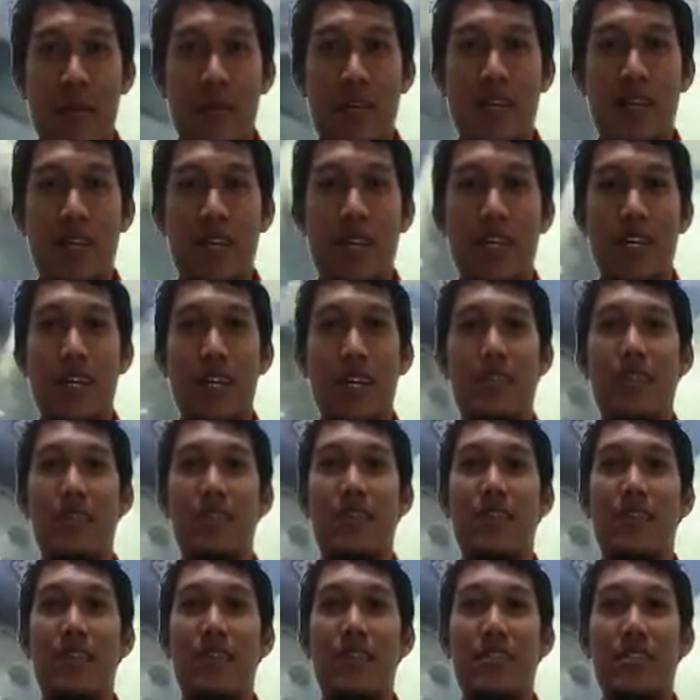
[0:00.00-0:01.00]
Okay,
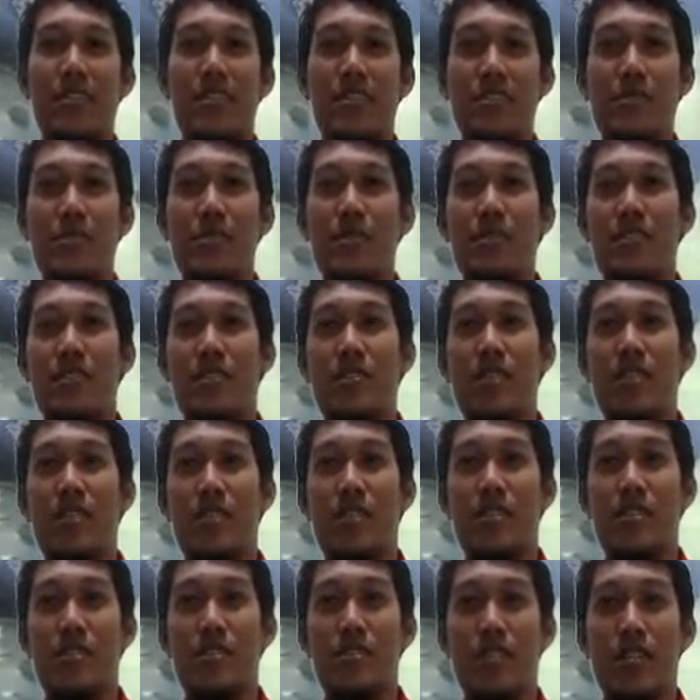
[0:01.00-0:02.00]
thank you Mr.
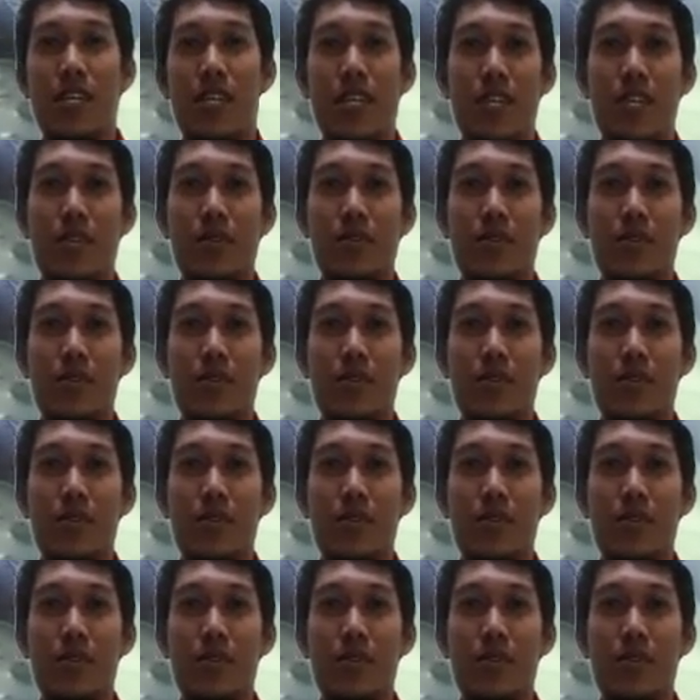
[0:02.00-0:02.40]
Rizky,